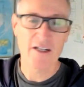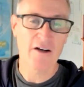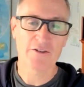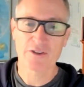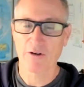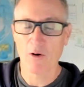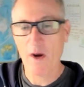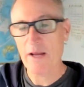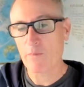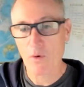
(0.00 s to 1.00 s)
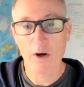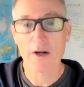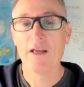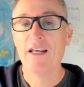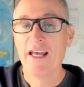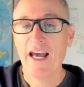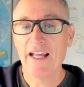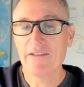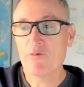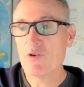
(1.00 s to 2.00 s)
notes or a whiteboard,
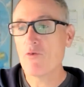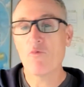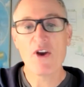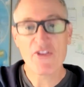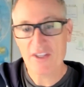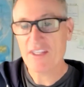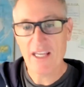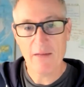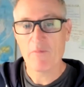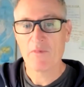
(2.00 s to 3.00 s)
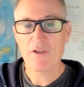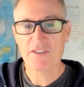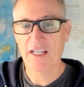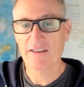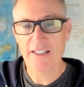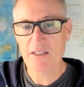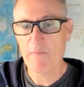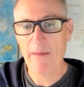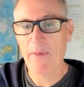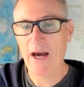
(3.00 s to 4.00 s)
and you, with the team, you say, let's
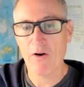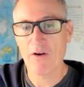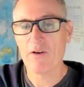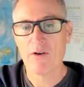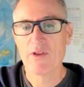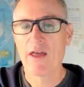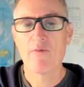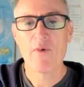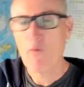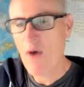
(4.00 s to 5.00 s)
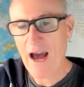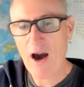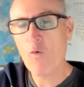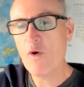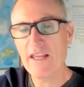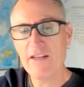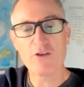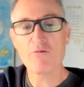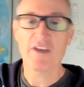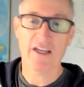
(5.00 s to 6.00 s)
map out how we
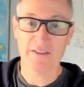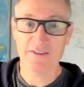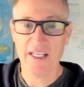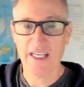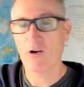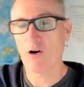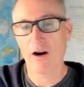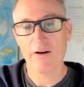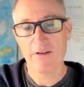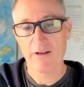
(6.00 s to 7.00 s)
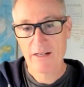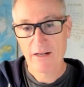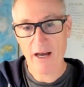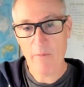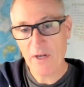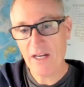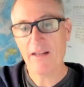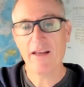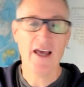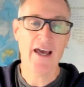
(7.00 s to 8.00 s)
do things in our
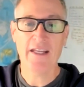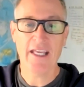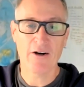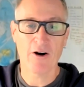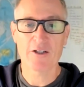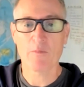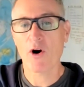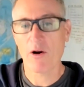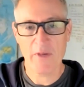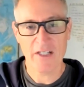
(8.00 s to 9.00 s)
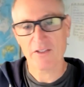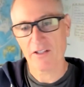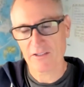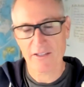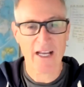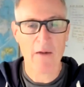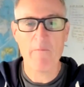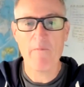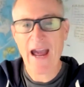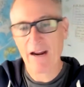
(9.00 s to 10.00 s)
company and in our department. So there's like a
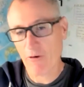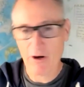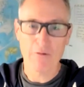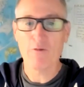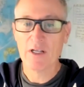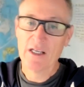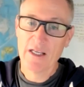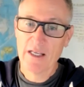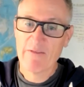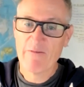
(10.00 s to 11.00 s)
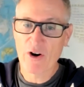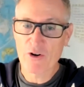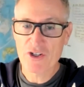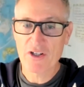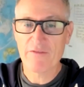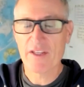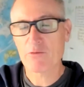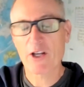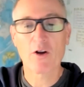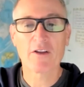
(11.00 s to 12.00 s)
macro version of this.
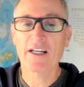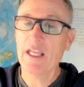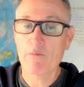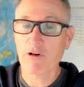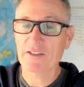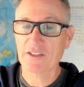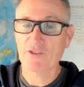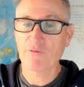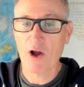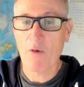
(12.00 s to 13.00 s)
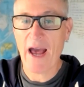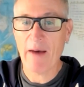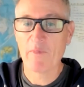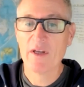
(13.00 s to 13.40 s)
We call it a key process flow map.